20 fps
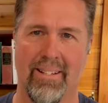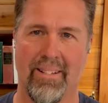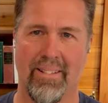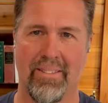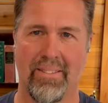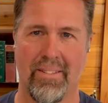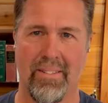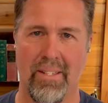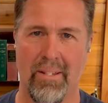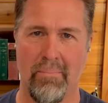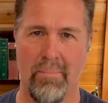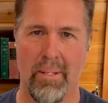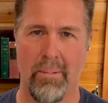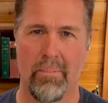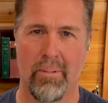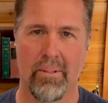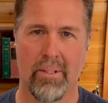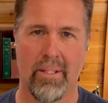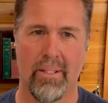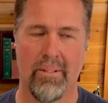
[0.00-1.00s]
so that
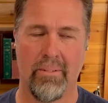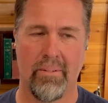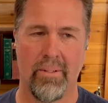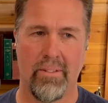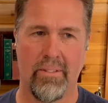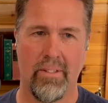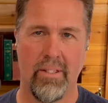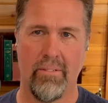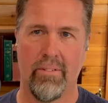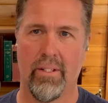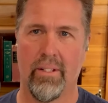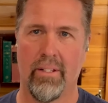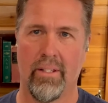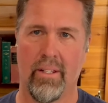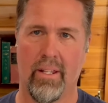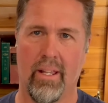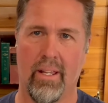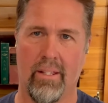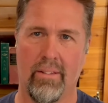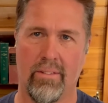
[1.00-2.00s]
people can receive it
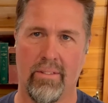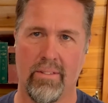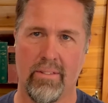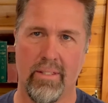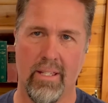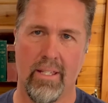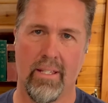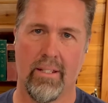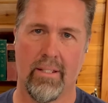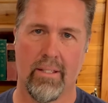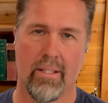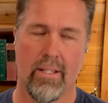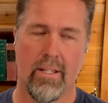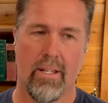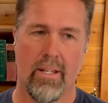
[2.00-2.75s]
and see it